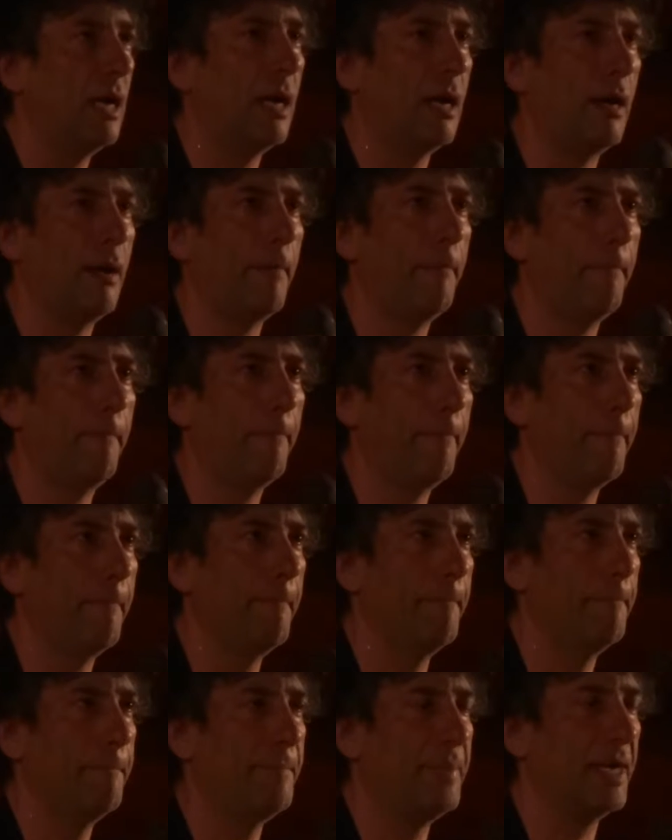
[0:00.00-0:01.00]

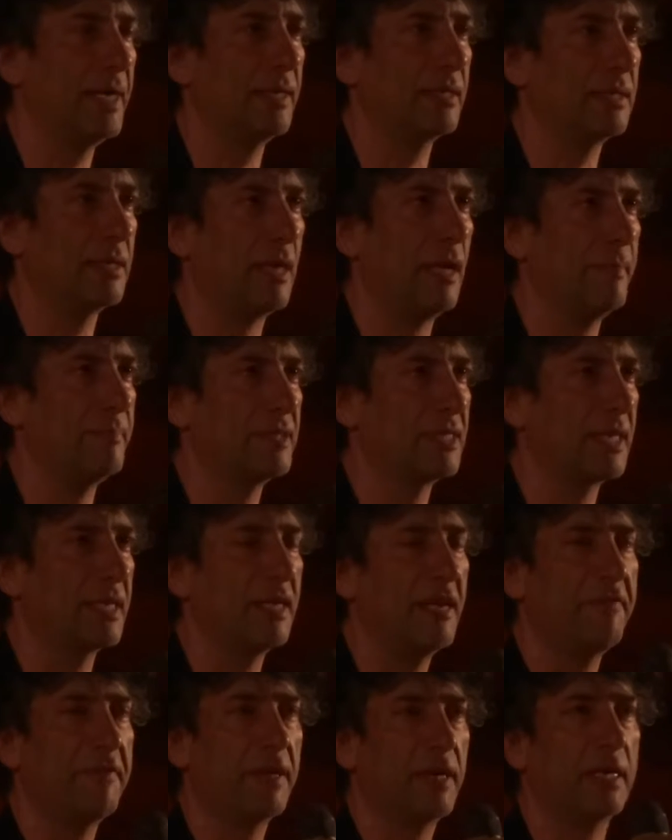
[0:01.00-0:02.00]
But I'm
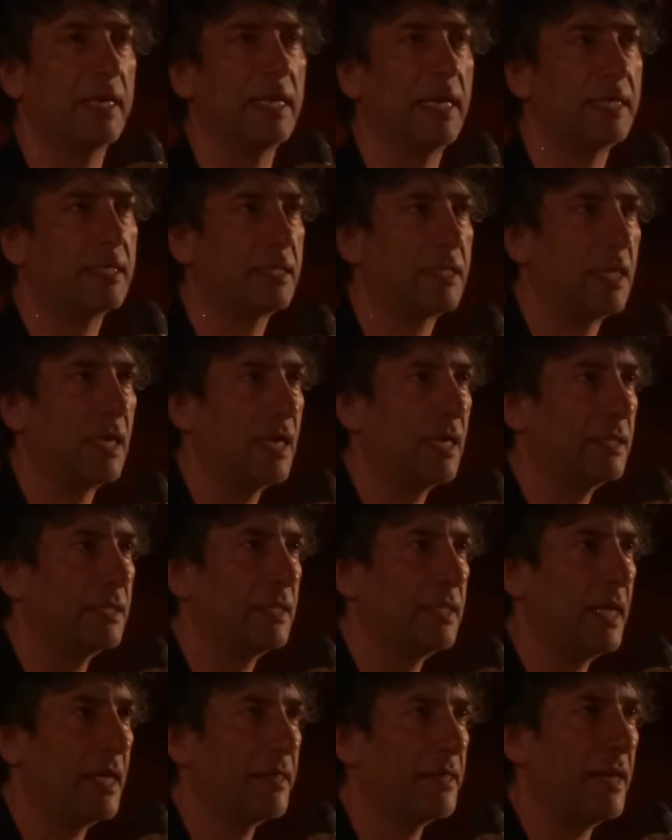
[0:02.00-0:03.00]
significantly less tired
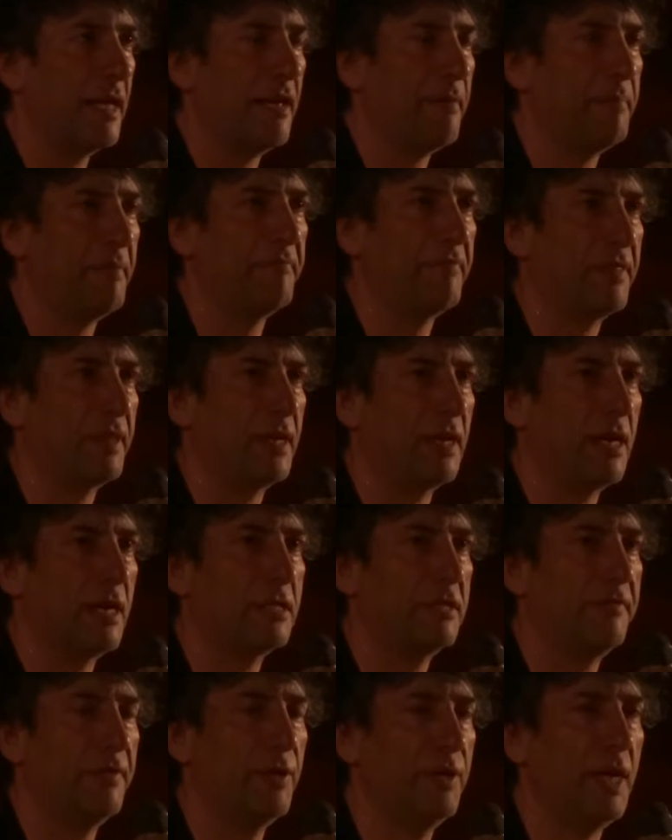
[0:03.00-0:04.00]
today than I have been for the
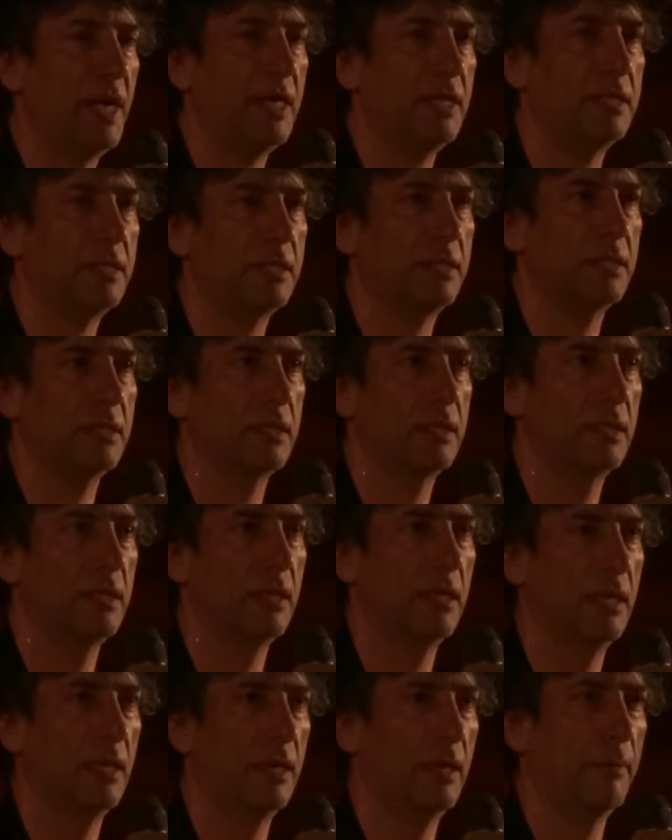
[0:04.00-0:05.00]
last few days,
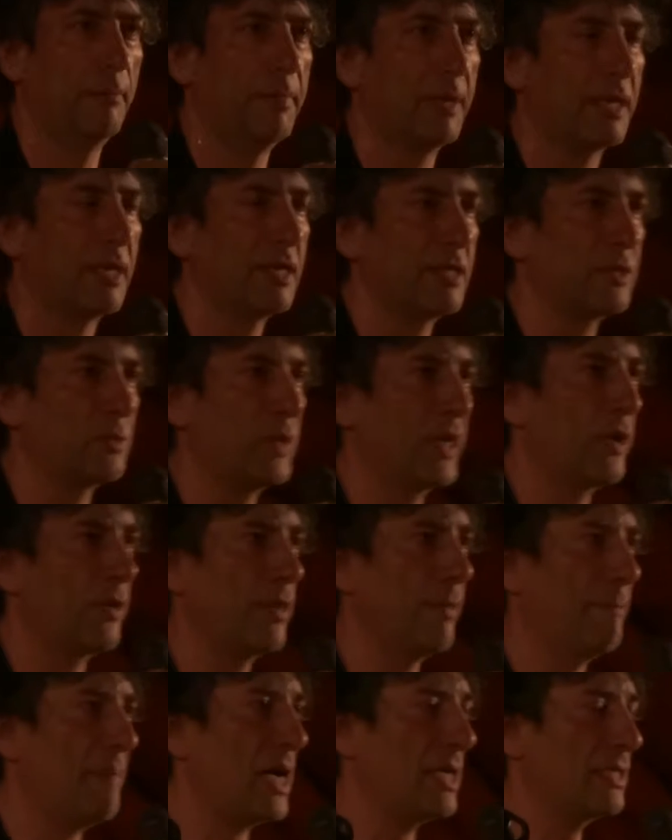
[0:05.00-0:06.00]
because we got
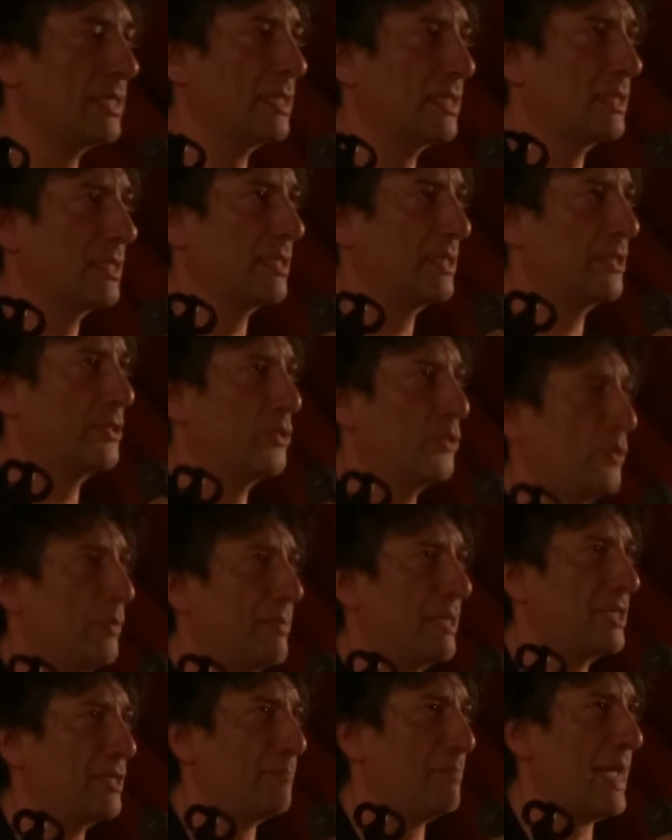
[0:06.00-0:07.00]
the bus, the tour
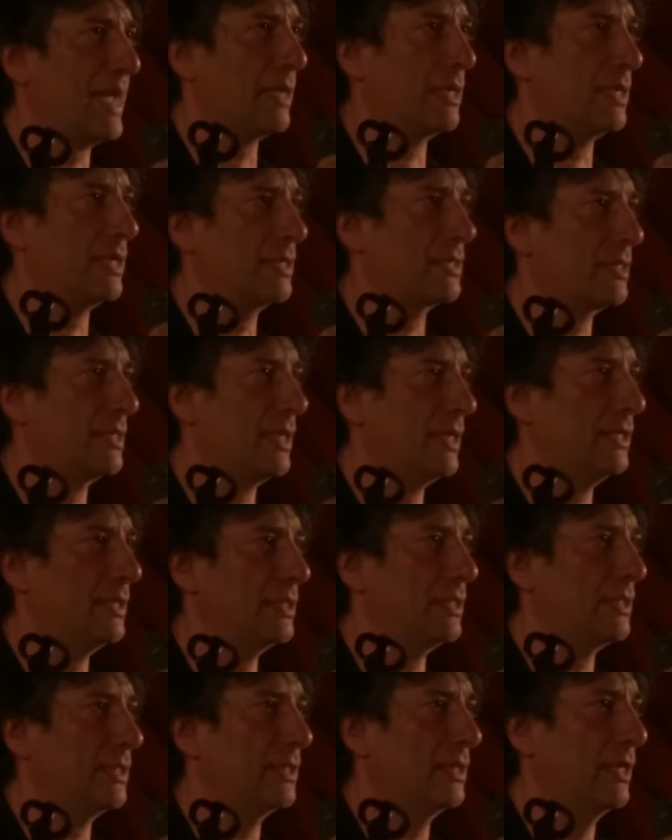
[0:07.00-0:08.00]
bus back last
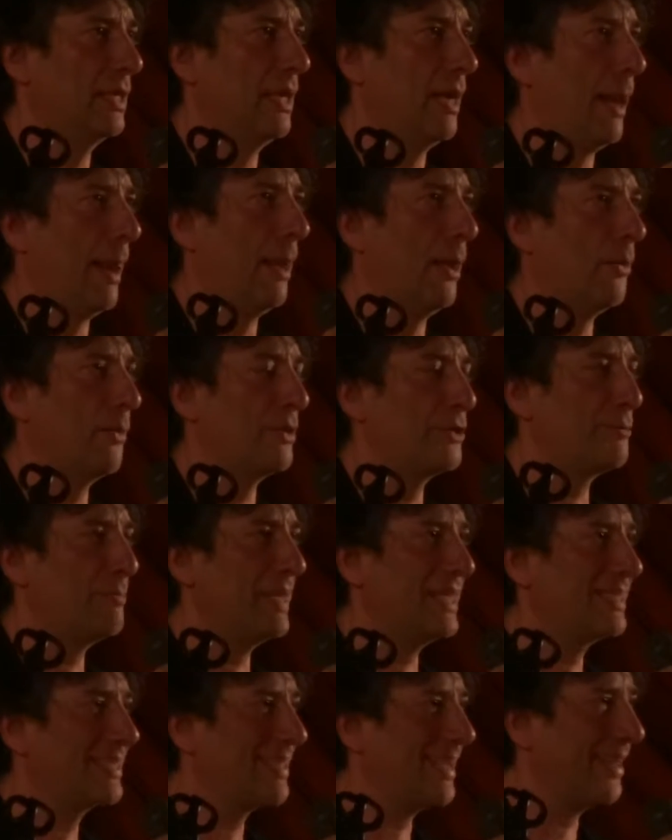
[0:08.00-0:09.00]
night, which
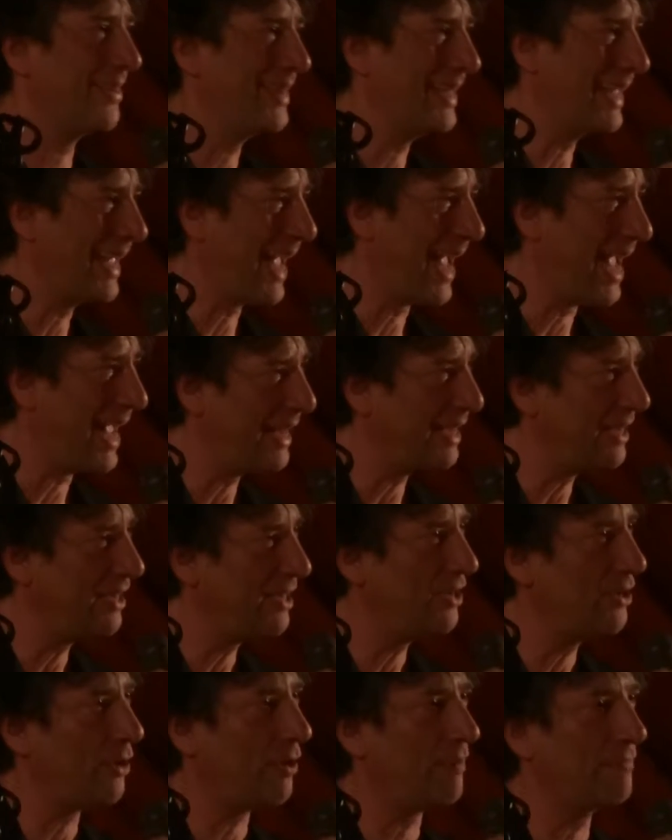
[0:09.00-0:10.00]
means that at the
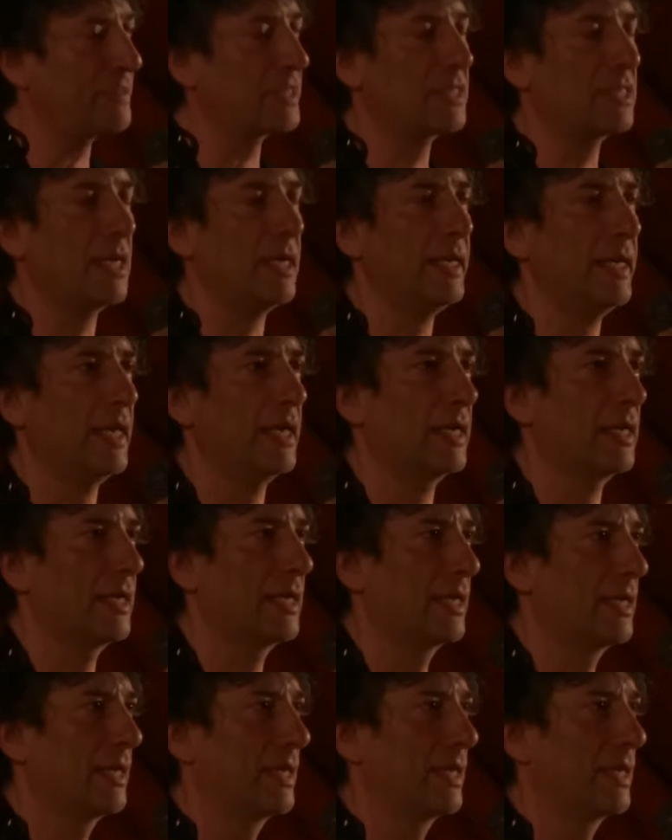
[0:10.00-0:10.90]
end of the signing,